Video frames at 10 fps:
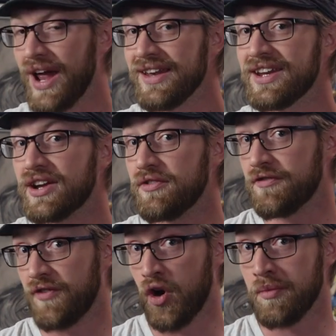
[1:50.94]
Randy
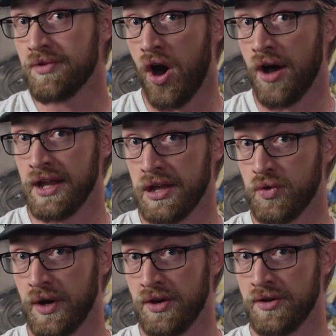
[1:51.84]
confirmed on his
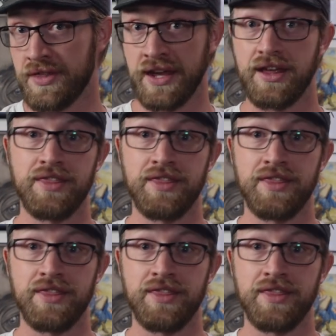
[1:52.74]
Twitter that